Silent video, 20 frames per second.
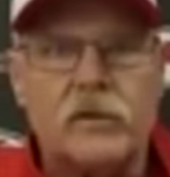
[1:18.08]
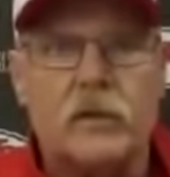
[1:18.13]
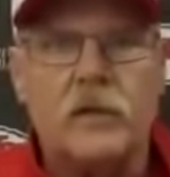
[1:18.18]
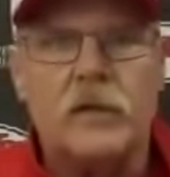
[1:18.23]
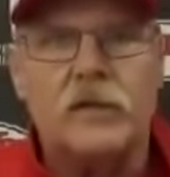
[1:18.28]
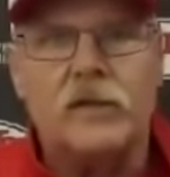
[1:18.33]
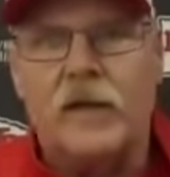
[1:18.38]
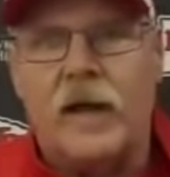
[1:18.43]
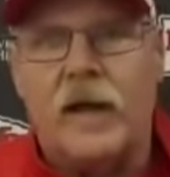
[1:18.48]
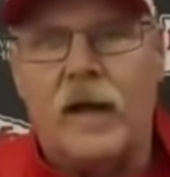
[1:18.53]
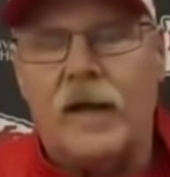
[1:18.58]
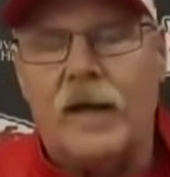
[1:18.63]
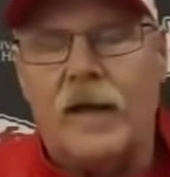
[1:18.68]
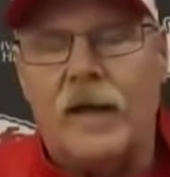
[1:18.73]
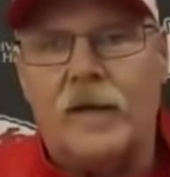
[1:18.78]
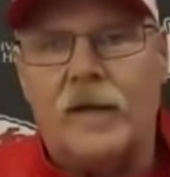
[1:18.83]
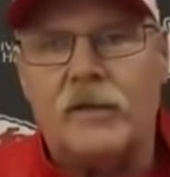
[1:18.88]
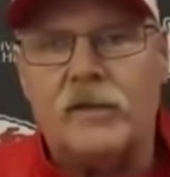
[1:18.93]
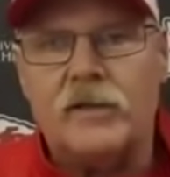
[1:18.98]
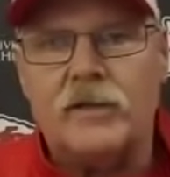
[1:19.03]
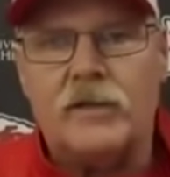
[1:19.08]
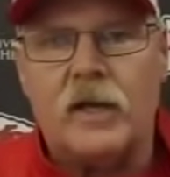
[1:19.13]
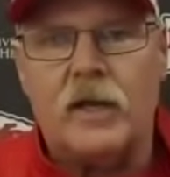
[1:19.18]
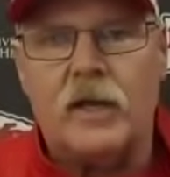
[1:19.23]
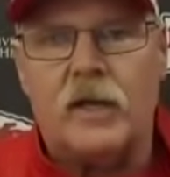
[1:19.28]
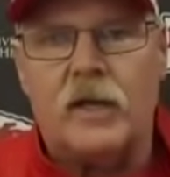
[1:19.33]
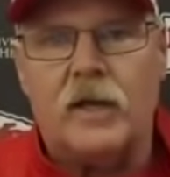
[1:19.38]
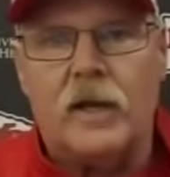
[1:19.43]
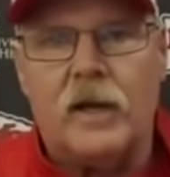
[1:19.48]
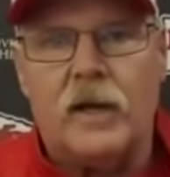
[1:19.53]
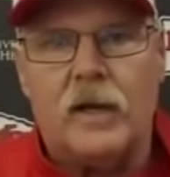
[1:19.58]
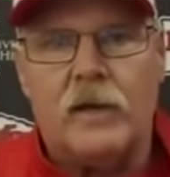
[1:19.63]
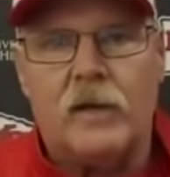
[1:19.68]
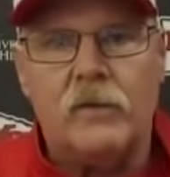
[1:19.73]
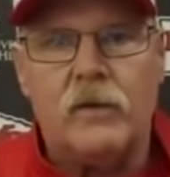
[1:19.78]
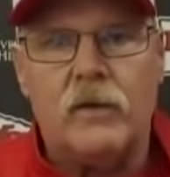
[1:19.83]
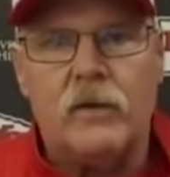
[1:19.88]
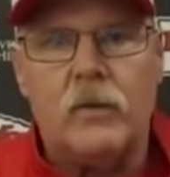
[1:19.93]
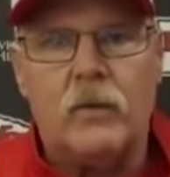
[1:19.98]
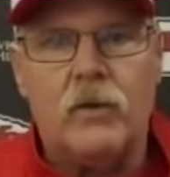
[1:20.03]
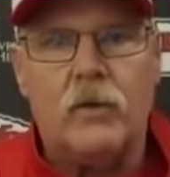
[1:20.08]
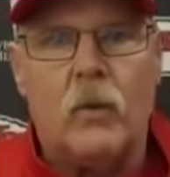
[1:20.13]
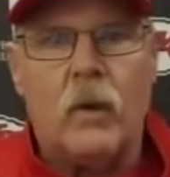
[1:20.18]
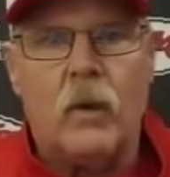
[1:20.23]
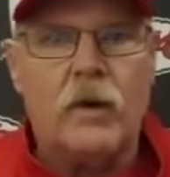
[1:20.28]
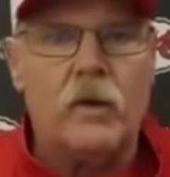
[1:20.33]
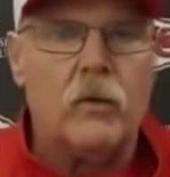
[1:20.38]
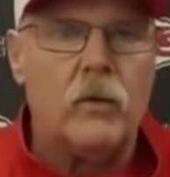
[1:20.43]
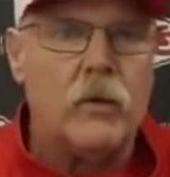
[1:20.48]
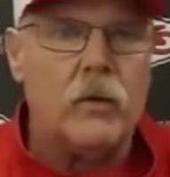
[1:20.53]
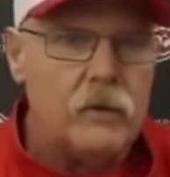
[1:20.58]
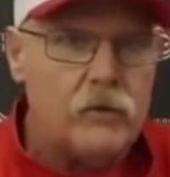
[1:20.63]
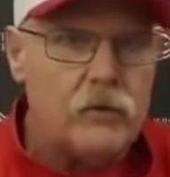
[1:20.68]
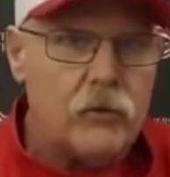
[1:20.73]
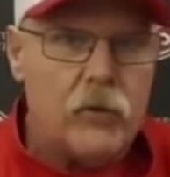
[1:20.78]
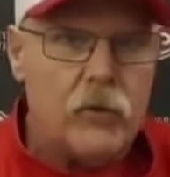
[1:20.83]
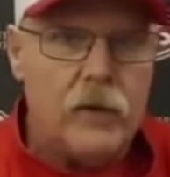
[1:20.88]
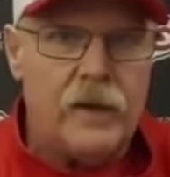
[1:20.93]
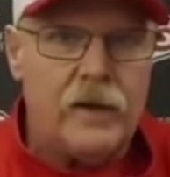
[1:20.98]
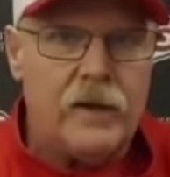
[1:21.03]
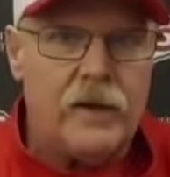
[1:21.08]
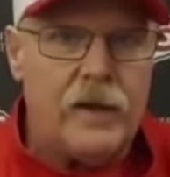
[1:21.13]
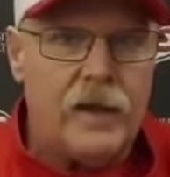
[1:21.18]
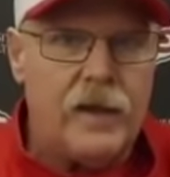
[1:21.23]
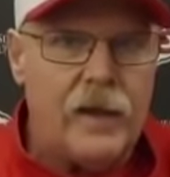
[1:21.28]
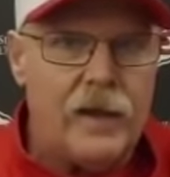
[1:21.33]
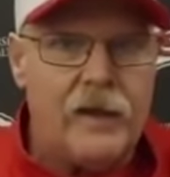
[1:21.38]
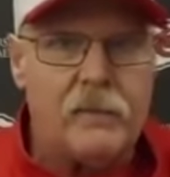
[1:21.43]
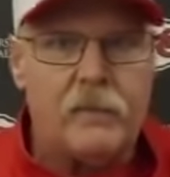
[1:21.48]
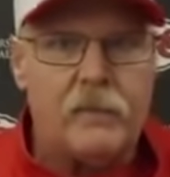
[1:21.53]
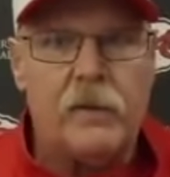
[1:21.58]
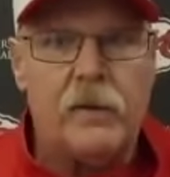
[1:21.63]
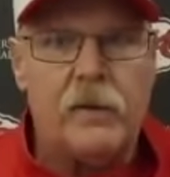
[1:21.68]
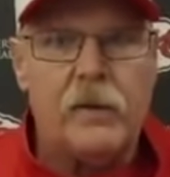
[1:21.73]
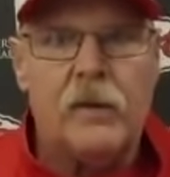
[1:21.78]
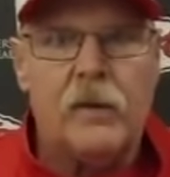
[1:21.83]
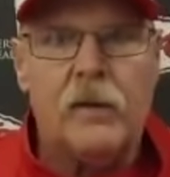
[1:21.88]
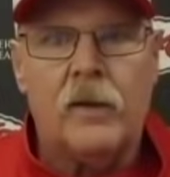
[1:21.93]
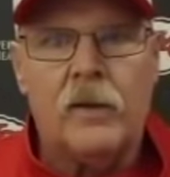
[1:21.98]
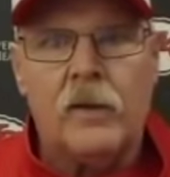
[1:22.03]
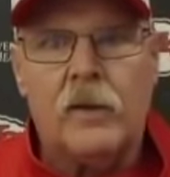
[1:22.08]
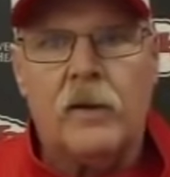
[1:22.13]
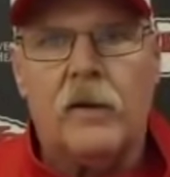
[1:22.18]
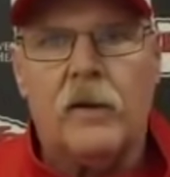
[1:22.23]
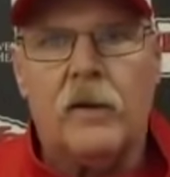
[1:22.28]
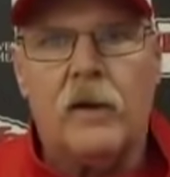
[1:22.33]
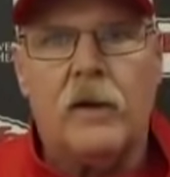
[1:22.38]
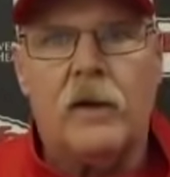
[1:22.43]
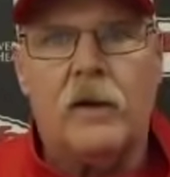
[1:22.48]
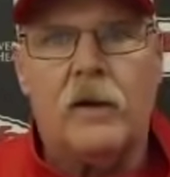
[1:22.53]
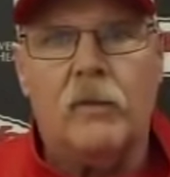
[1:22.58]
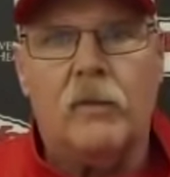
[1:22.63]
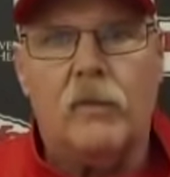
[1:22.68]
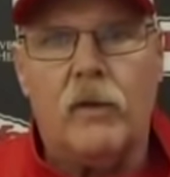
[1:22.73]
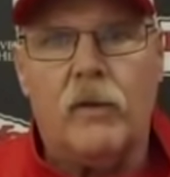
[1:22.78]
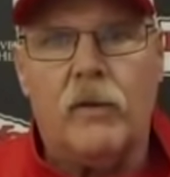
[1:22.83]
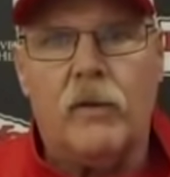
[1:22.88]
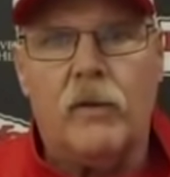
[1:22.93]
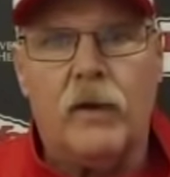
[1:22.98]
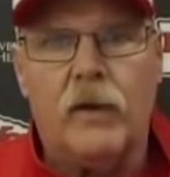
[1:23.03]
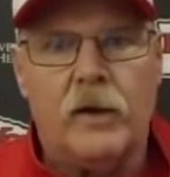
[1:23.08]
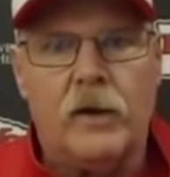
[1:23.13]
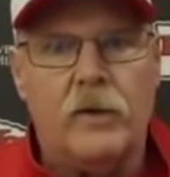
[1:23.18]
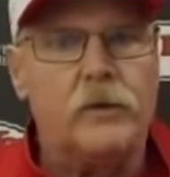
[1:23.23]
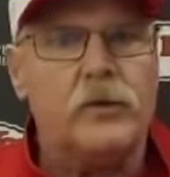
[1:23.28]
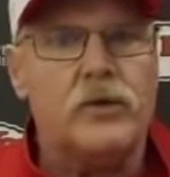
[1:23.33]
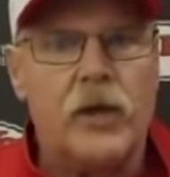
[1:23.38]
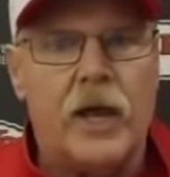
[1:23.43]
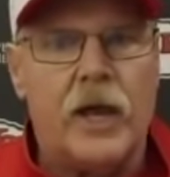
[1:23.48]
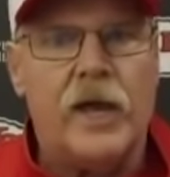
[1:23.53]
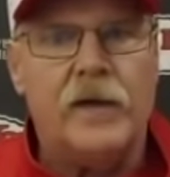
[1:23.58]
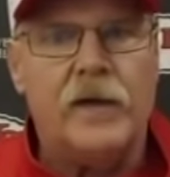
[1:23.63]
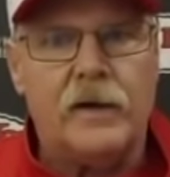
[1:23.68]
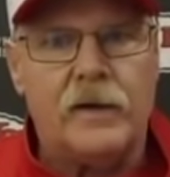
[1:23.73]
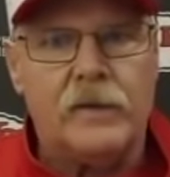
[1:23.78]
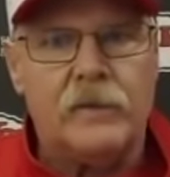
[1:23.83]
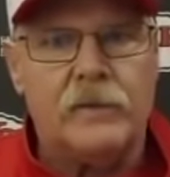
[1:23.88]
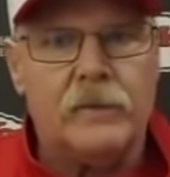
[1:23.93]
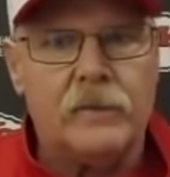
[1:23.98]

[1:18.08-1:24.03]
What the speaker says: listen, I just think you want to go into training camp with an understanding.